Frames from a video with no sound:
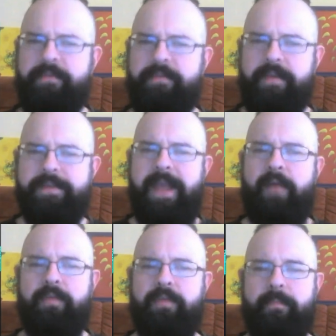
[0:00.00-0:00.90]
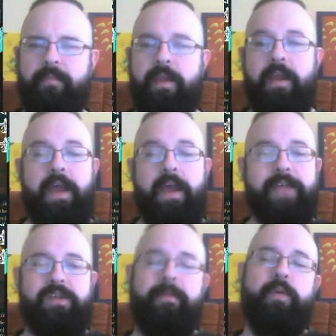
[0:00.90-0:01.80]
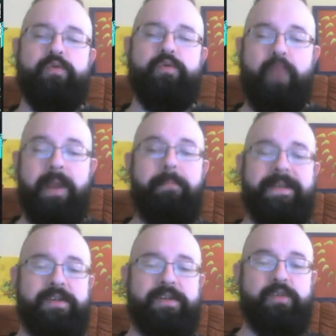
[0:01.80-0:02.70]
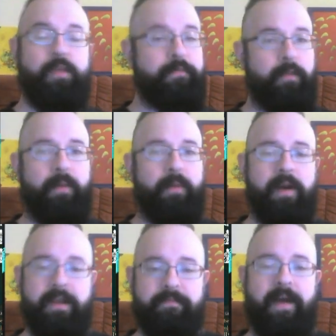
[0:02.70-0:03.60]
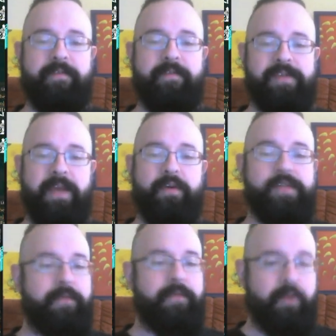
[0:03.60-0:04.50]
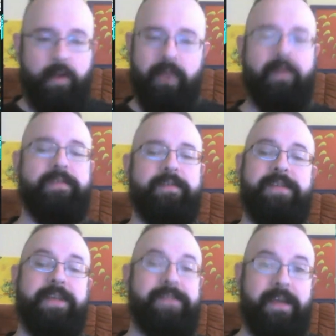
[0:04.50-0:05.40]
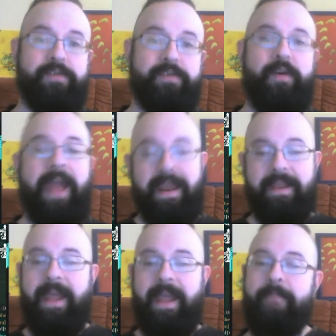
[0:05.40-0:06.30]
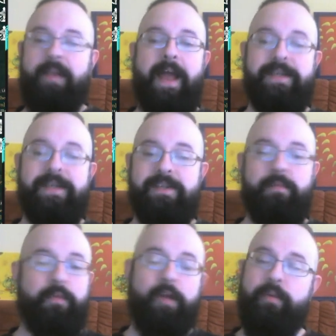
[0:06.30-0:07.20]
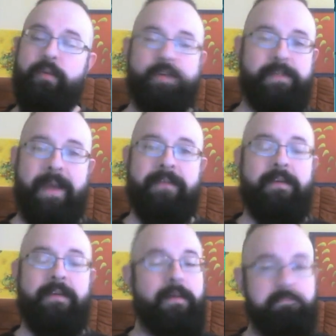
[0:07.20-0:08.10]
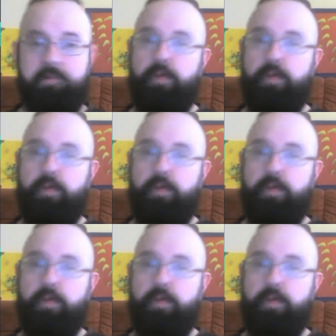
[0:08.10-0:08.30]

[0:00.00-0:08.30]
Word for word: to discount them. As someone who's run Abyssals with a full party of 5 Saders, if you're going around saying Saders are a handicapped class, with all due respect, you